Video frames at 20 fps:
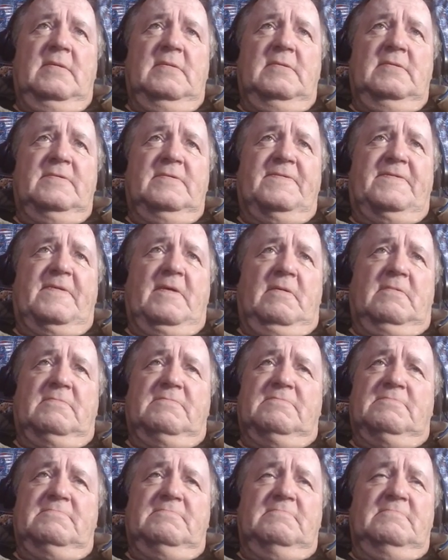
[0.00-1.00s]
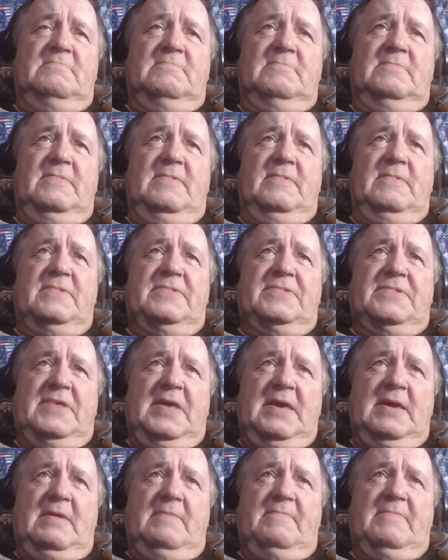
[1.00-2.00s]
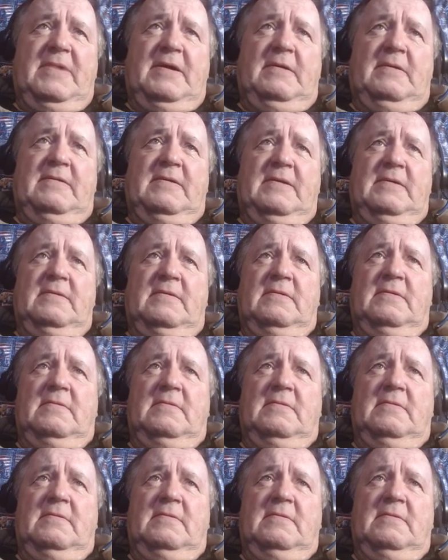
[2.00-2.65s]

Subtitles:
So think about it.